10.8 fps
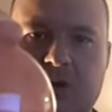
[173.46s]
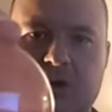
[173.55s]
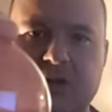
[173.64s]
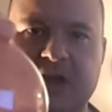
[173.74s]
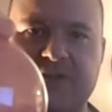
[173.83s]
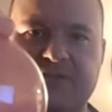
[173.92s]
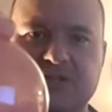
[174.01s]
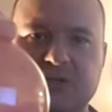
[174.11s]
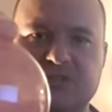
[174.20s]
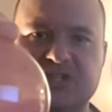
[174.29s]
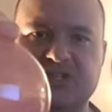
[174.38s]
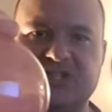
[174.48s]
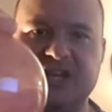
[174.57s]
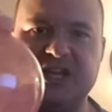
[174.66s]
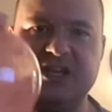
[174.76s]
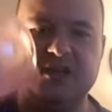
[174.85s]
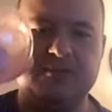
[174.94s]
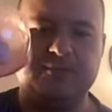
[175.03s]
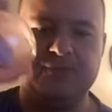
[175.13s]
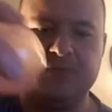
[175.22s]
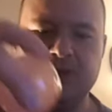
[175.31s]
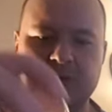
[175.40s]
All you have to do is just take it,
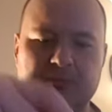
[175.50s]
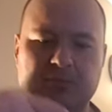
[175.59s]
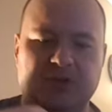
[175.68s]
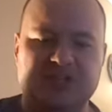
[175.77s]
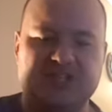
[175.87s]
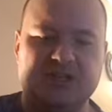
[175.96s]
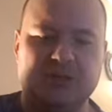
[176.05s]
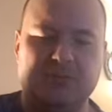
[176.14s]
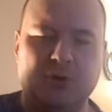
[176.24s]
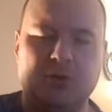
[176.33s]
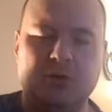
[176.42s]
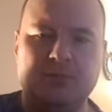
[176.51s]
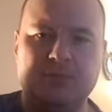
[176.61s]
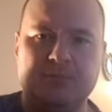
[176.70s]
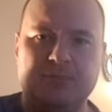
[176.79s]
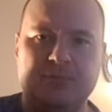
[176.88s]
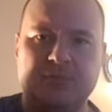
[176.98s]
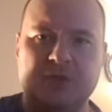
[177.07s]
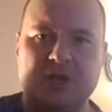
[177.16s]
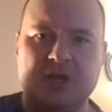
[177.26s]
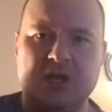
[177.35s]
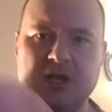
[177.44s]
place it in the bowl,
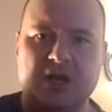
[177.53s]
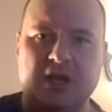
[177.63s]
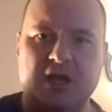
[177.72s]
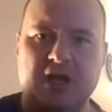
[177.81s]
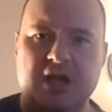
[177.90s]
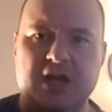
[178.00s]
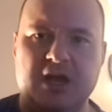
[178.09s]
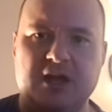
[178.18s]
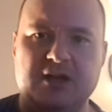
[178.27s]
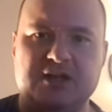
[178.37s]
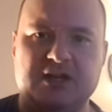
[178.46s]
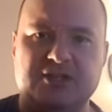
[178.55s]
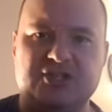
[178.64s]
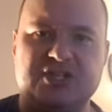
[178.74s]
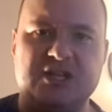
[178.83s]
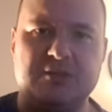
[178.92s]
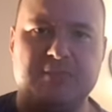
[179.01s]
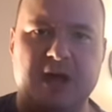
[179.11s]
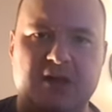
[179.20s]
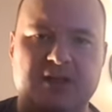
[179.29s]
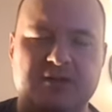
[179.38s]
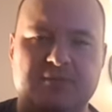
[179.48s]
and uh, just take the
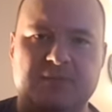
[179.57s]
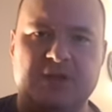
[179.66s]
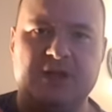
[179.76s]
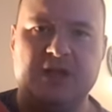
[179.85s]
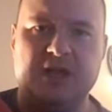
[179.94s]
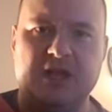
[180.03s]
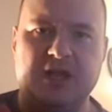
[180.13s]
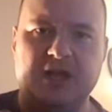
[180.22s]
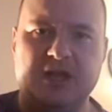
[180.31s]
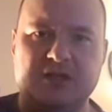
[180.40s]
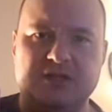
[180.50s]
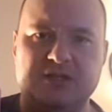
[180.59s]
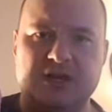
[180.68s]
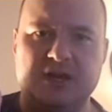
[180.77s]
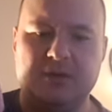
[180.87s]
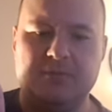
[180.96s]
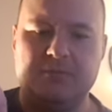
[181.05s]
mallet and uh,